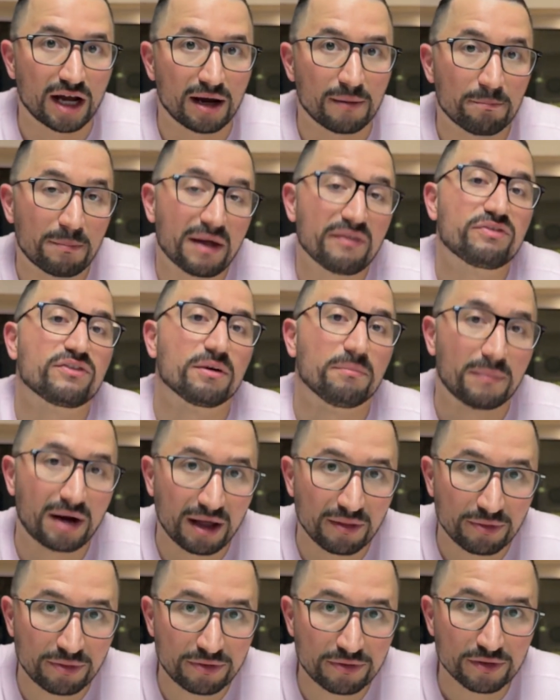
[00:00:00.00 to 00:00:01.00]
month to
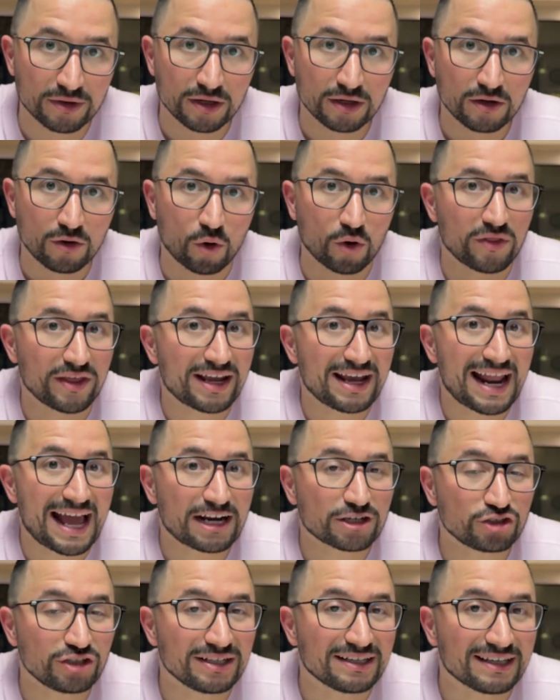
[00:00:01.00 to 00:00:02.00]
month, or they can
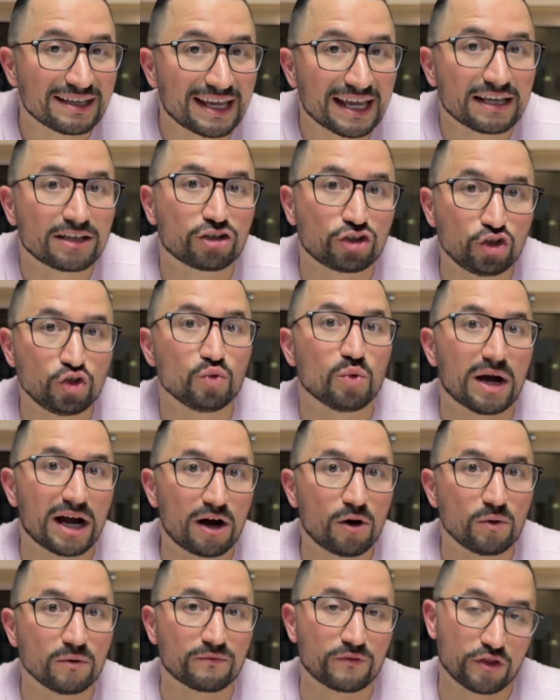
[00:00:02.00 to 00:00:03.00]
actually kick you
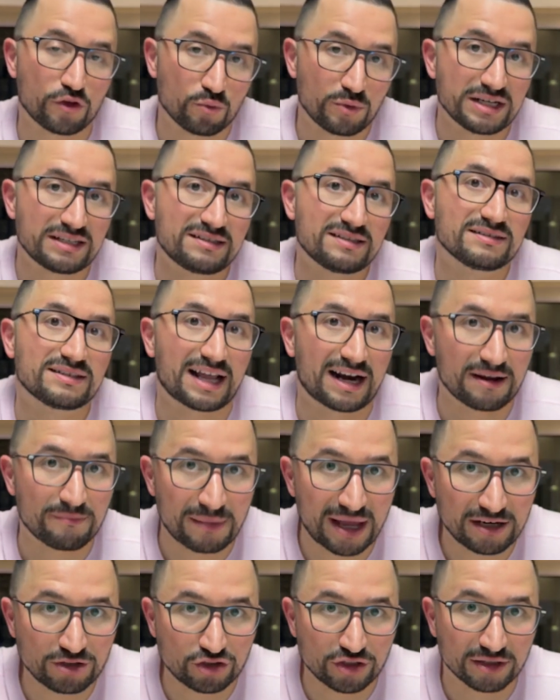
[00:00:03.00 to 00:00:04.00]
out for the reasons that I
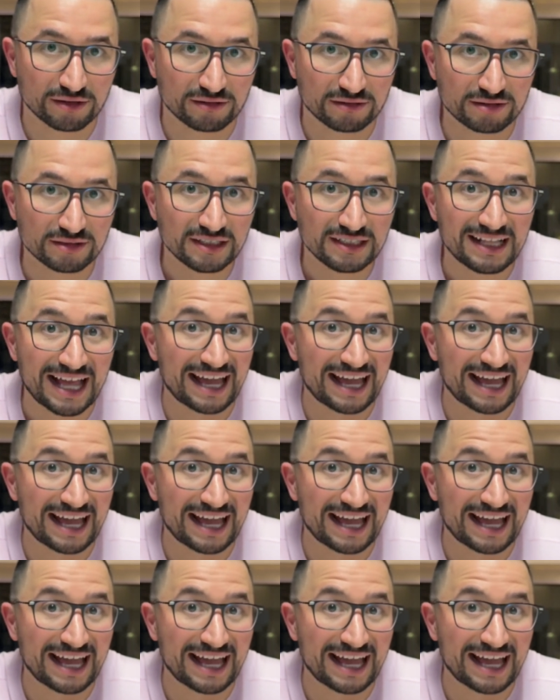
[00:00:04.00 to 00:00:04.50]
mentioned.